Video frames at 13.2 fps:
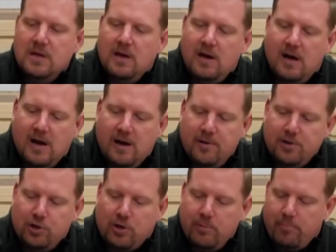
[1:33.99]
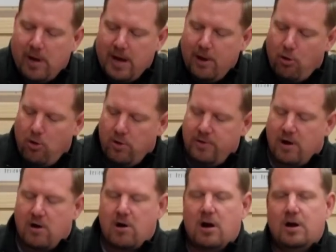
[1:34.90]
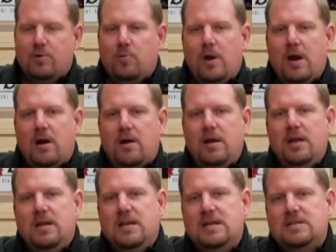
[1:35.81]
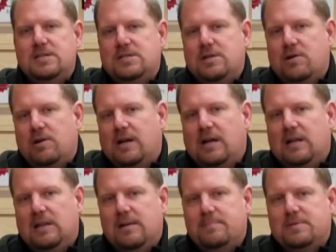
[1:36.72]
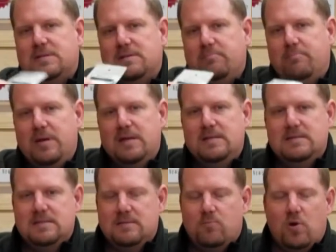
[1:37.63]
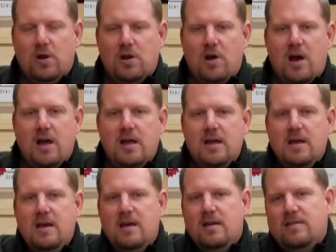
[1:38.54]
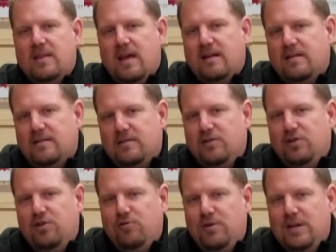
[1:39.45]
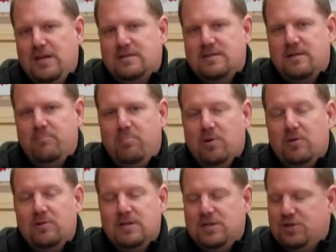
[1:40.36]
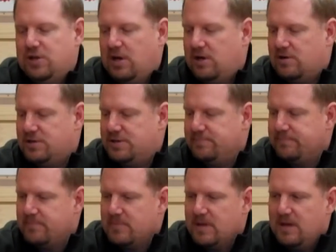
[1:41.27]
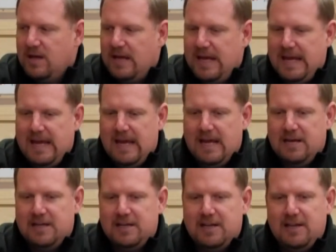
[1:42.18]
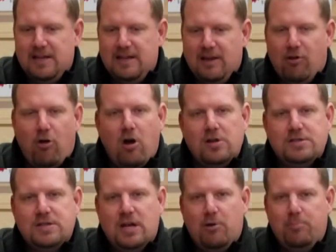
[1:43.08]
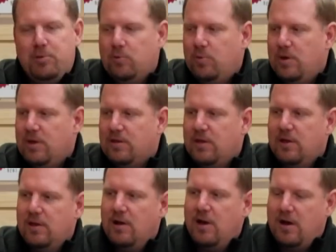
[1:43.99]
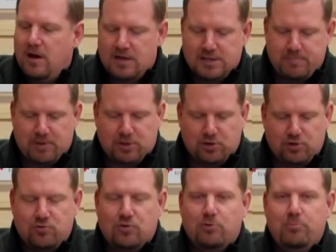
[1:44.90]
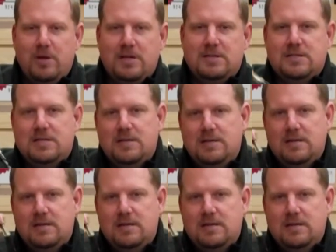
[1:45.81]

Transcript: Uh, you can buy all the hardware and necessary clips and pins and whatnot that you need to build these shutters. And they'll also help you with uh, special drill bits,